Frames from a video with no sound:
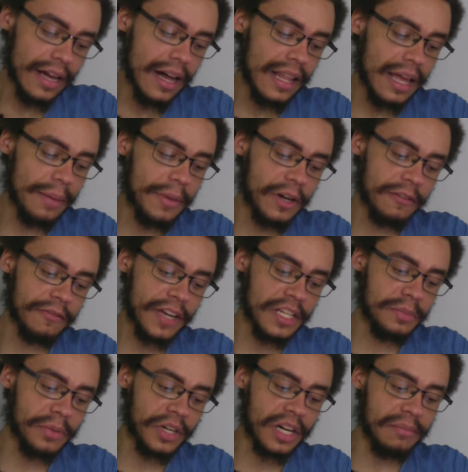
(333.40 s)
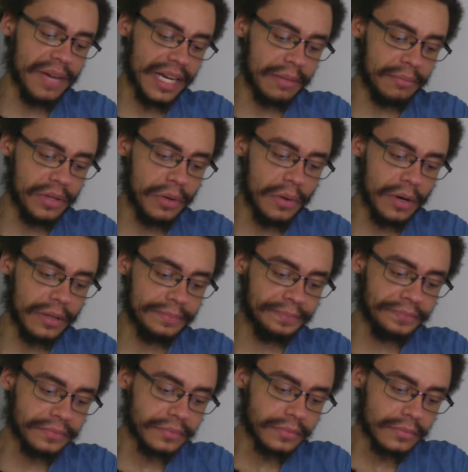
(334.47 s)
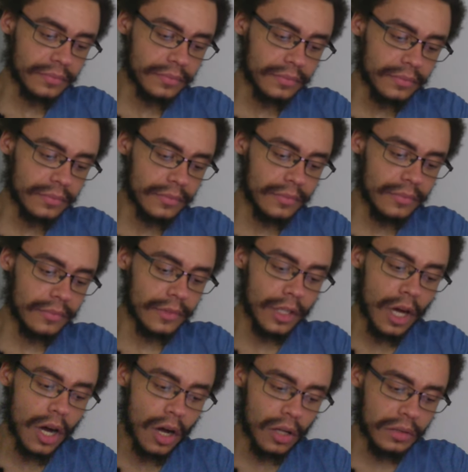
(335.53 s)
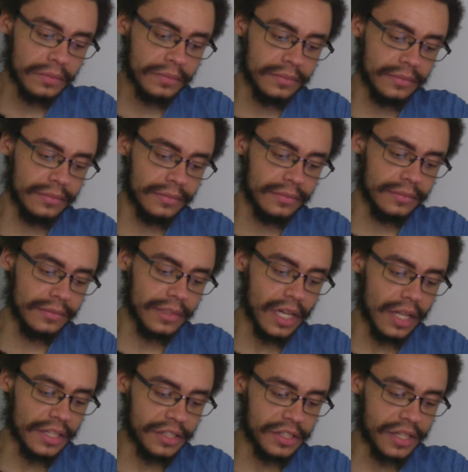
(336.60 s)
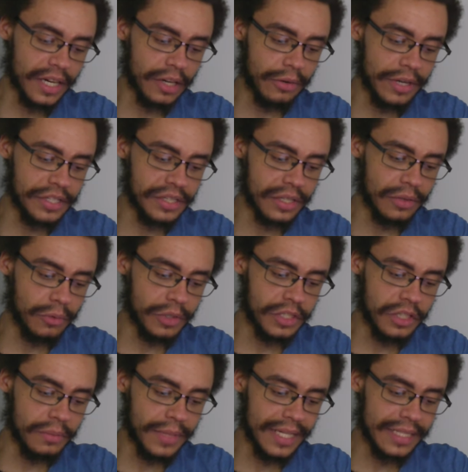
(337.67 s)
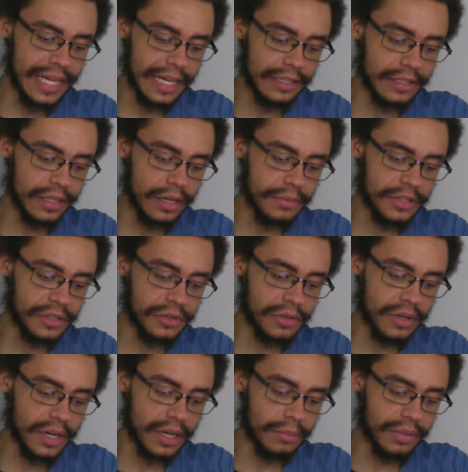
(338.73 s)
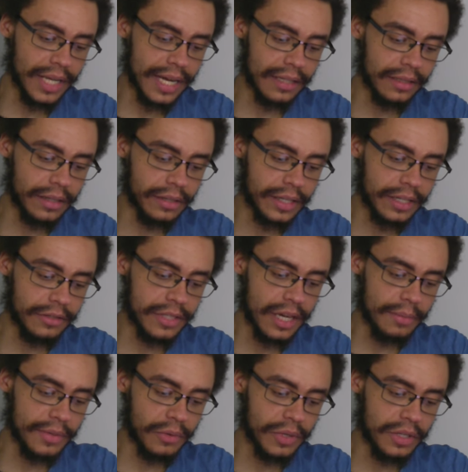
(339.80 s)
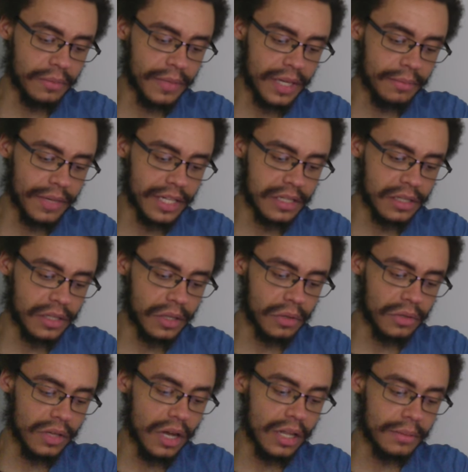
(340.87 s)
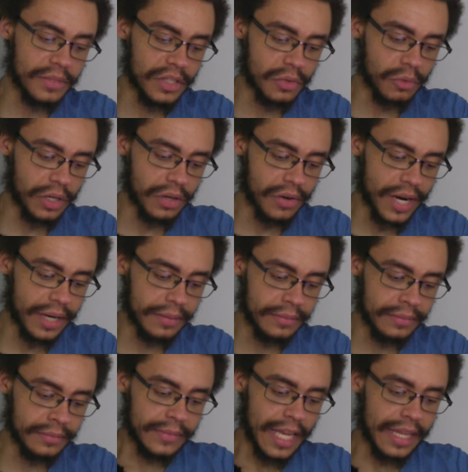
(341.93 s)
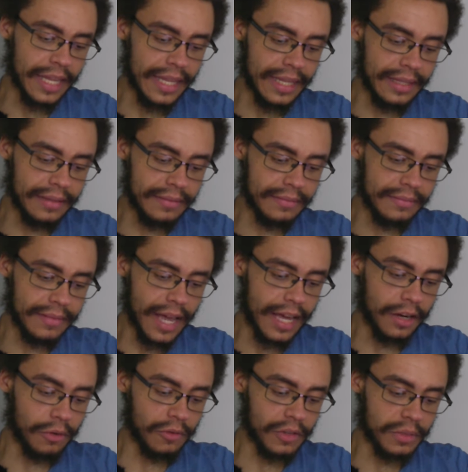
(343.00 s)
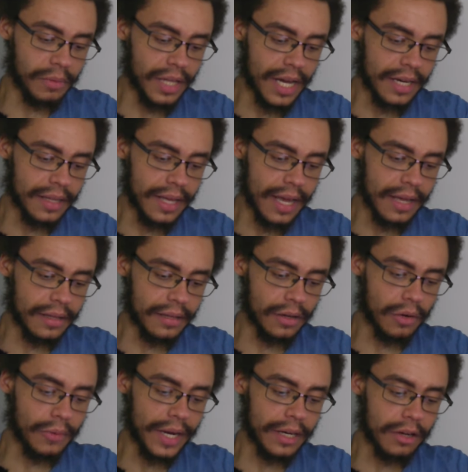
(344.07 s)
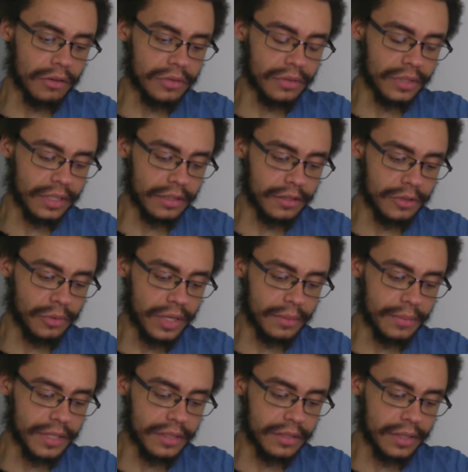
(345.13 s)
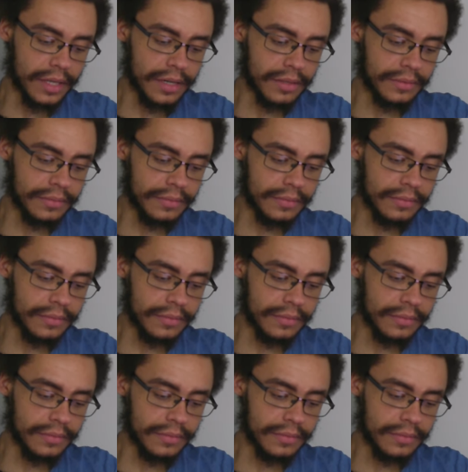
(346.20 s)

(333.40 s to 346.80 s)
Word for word: Lol, I'm on Facebook on my computer. Lol, lol, I just got a question. What do you mean take it slow? I'm just drawing a blank, lol. Can you tell me what you mean by slow, lol? I'm just wondering. And then I don't reply to that. Oh, wait, no, it's only later 20 minutes later.